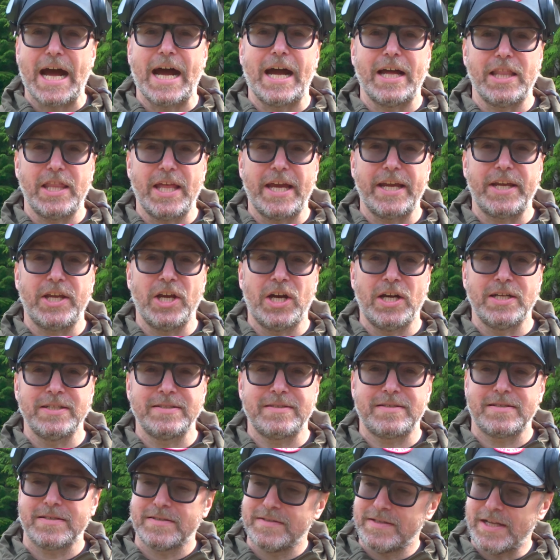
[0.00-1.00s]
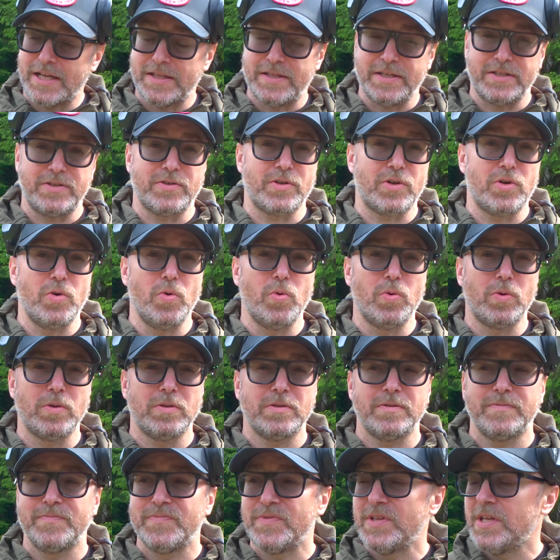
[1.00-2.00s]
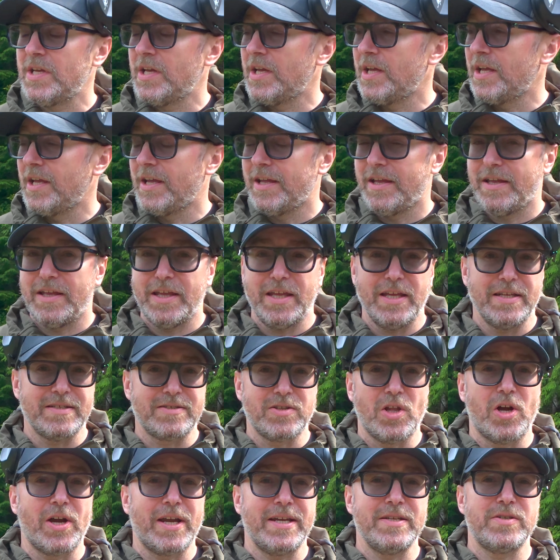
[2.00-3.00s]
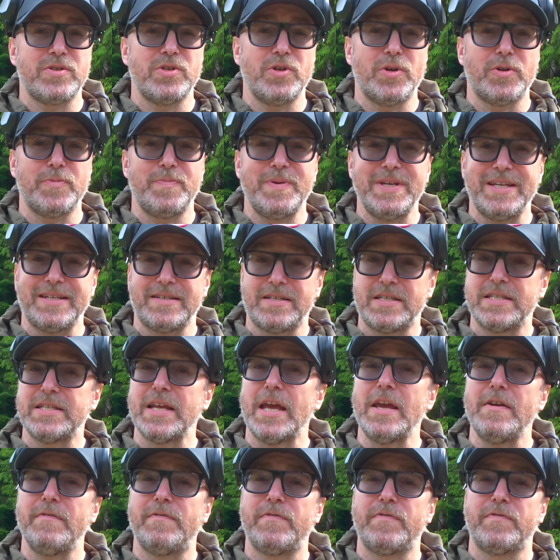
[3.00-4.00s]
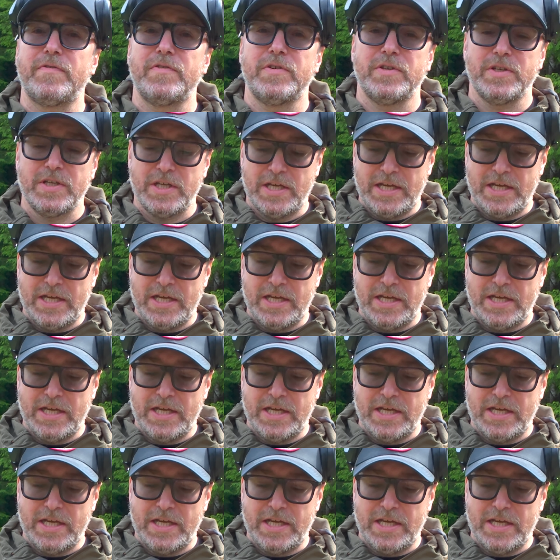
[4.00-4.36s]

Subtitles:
I like guns. I think they're cool. As long as you're being safe,